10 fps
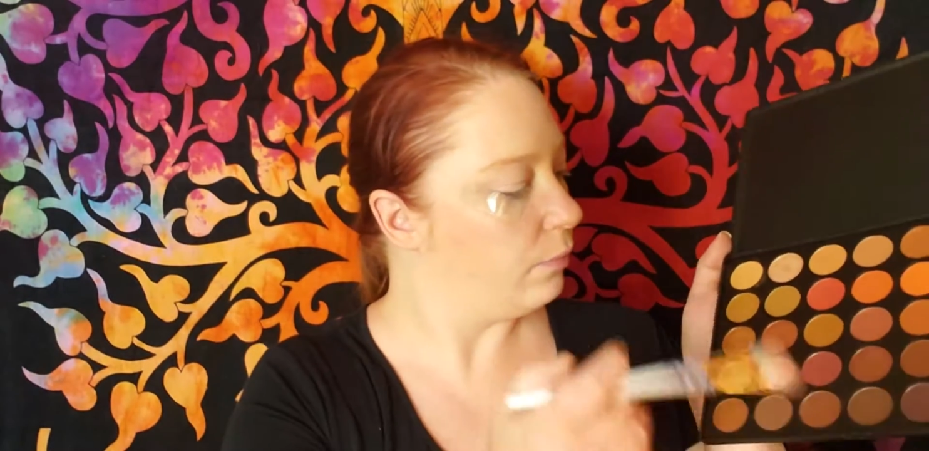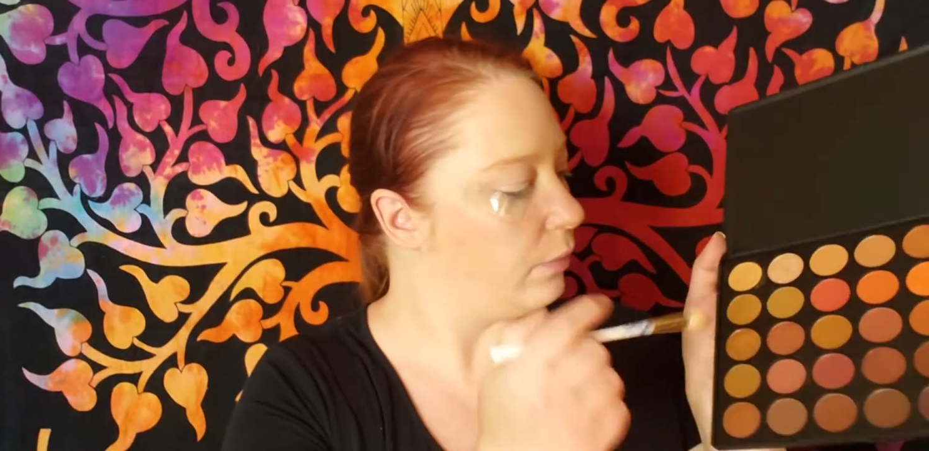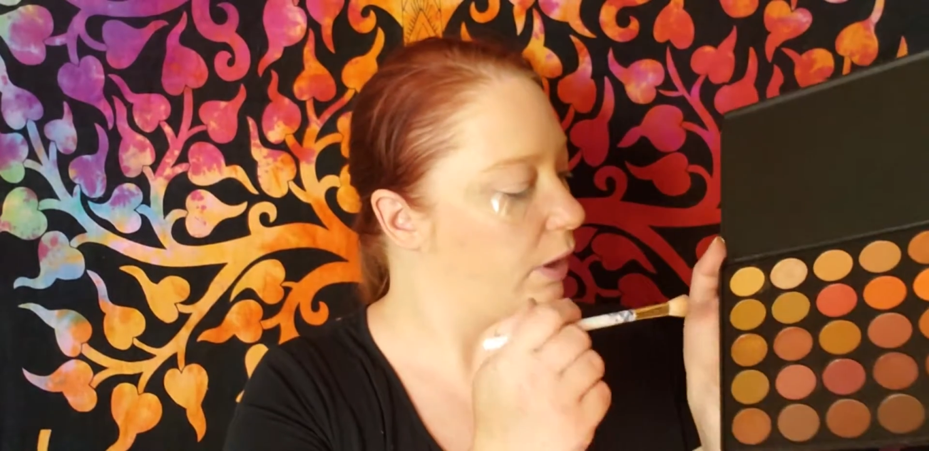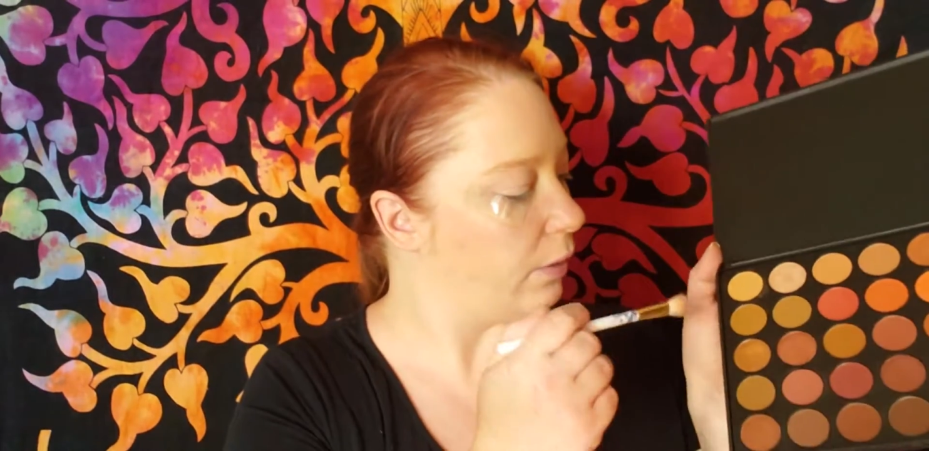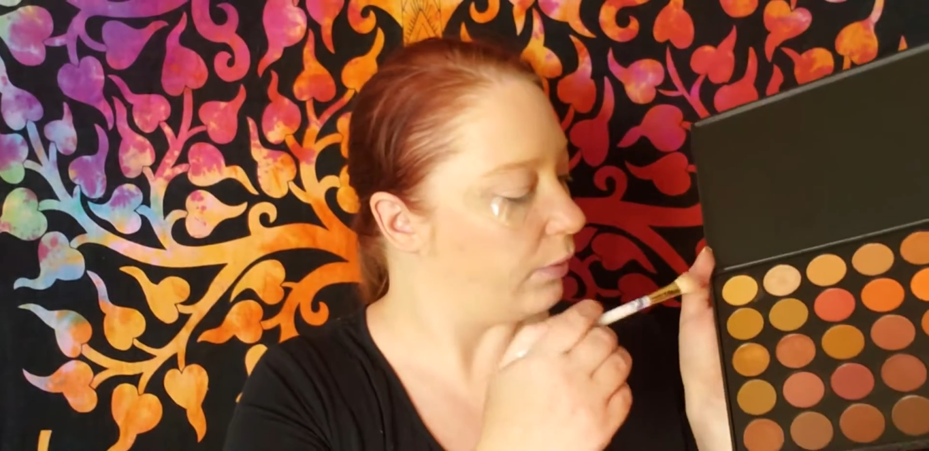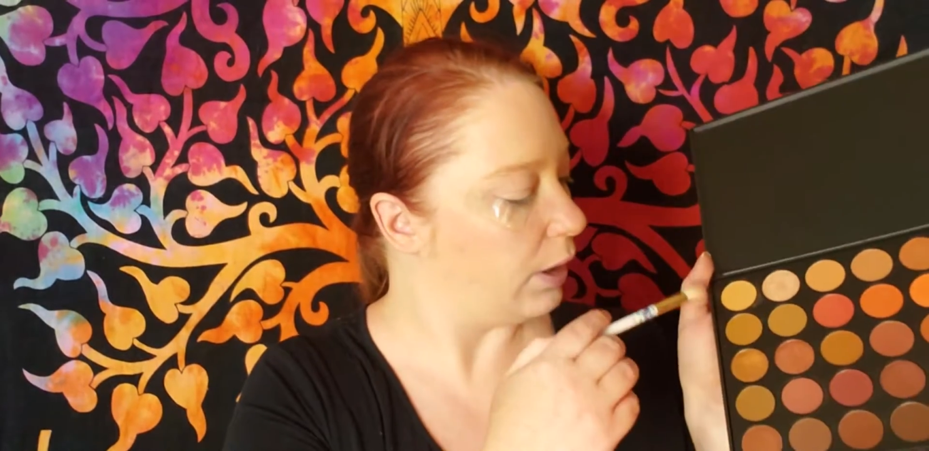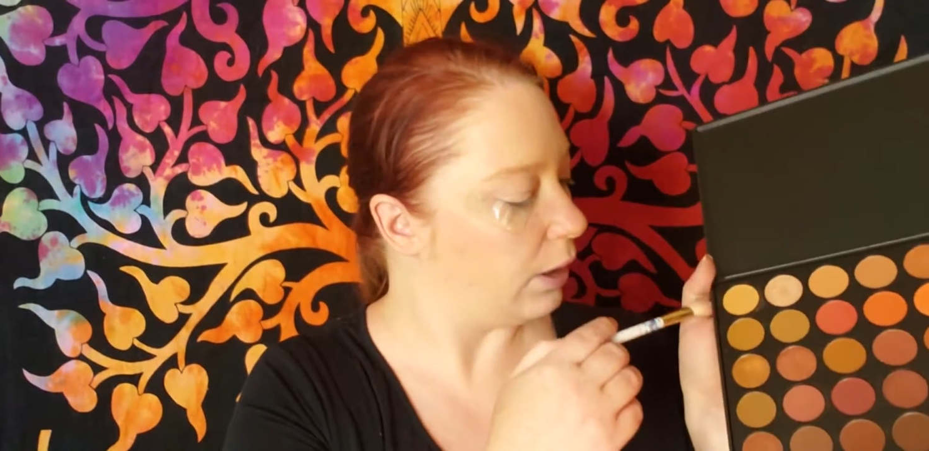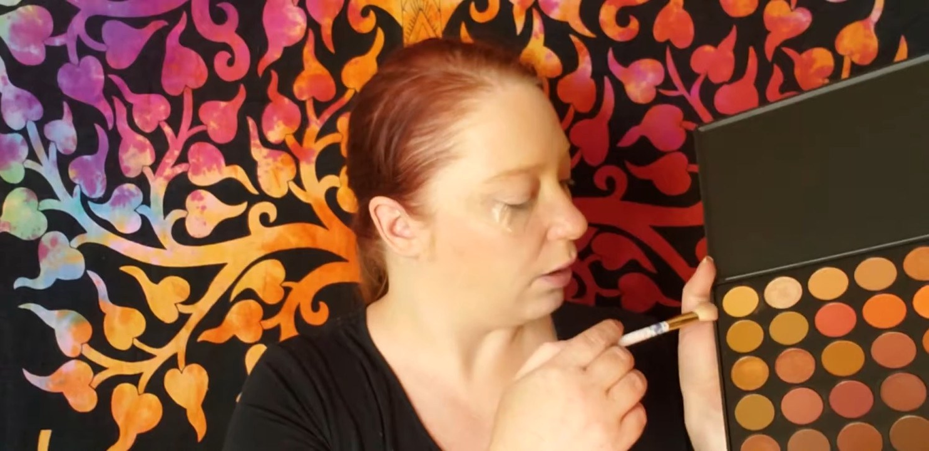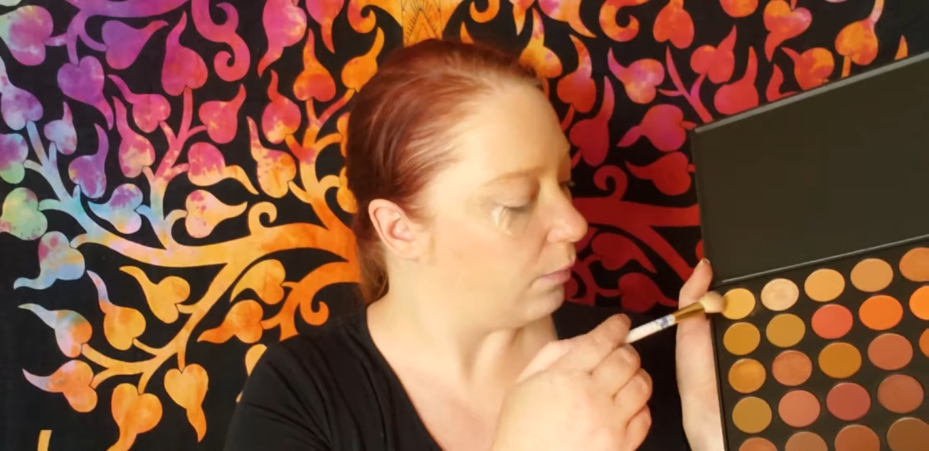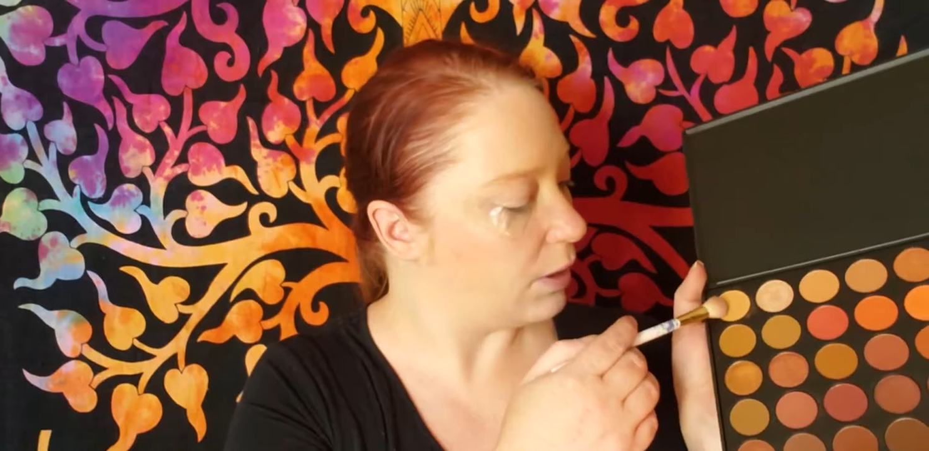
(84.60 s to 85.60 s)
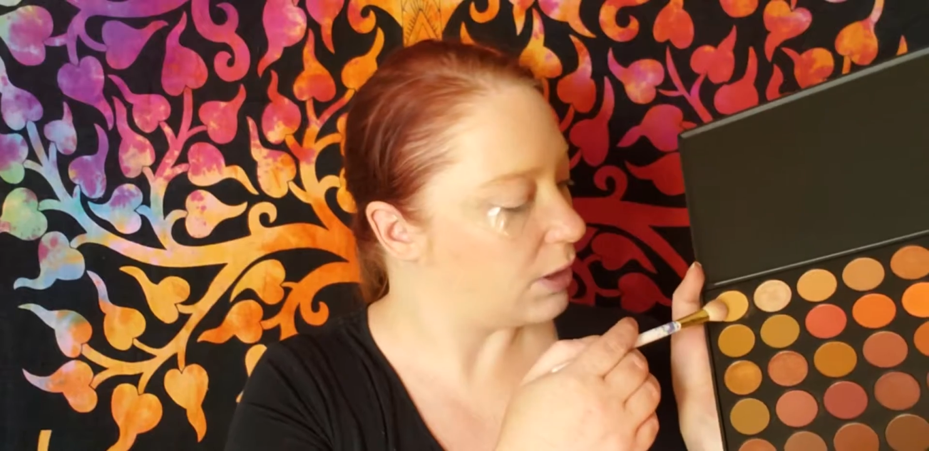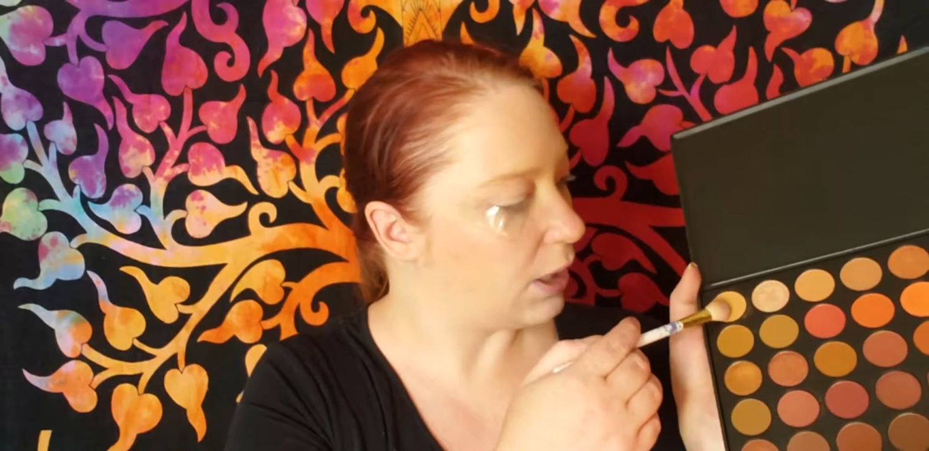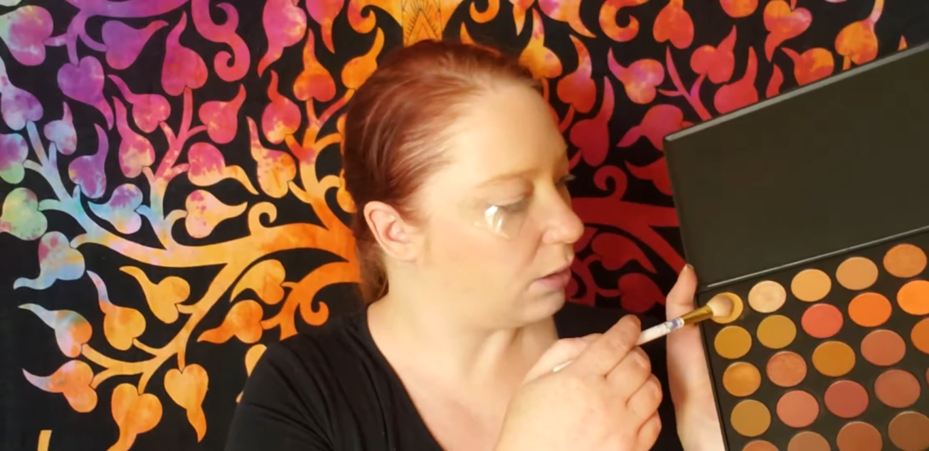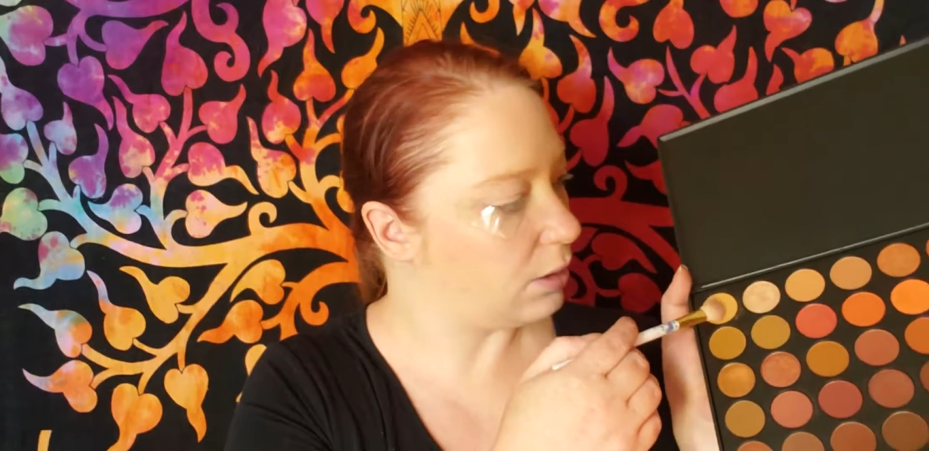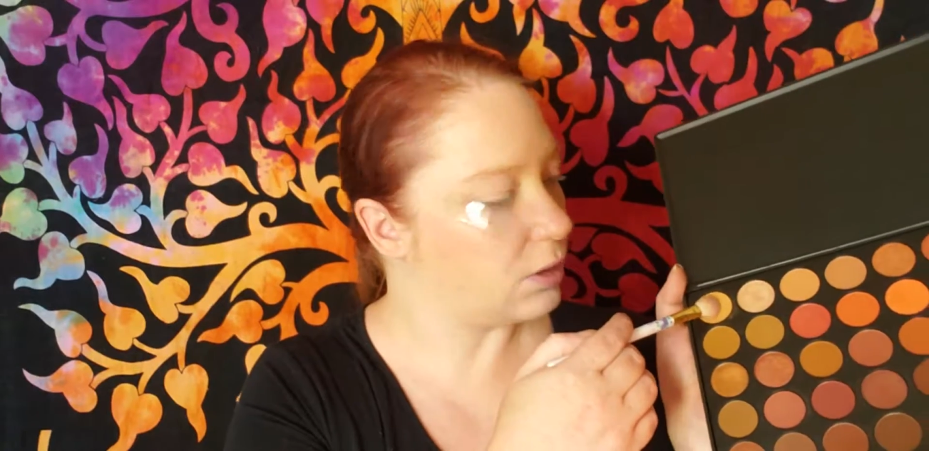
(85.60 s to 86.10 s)
brown here. I'm going to
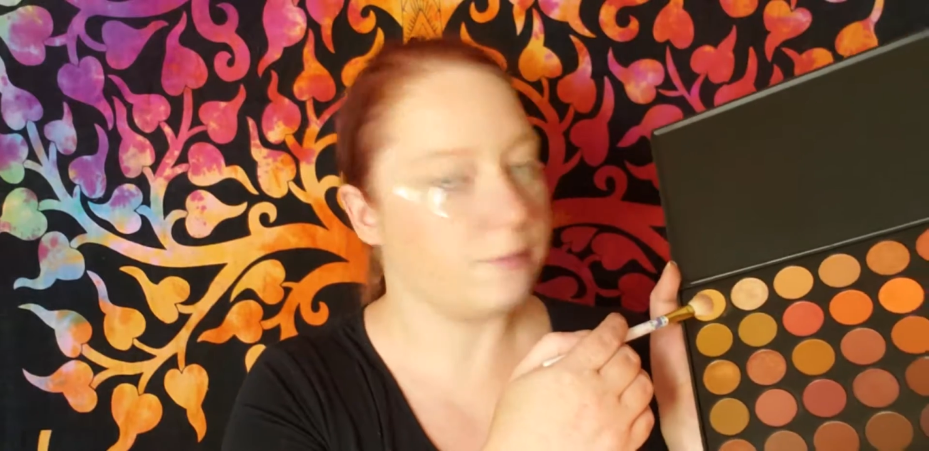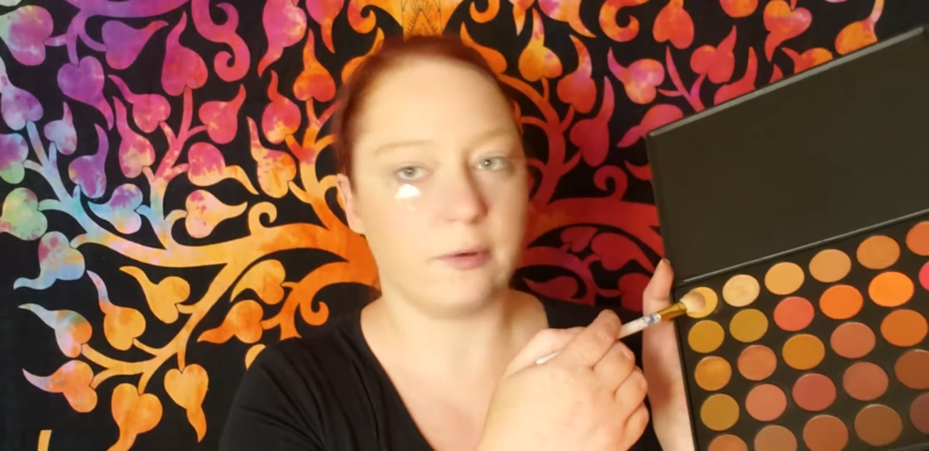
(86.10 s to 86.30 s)
take this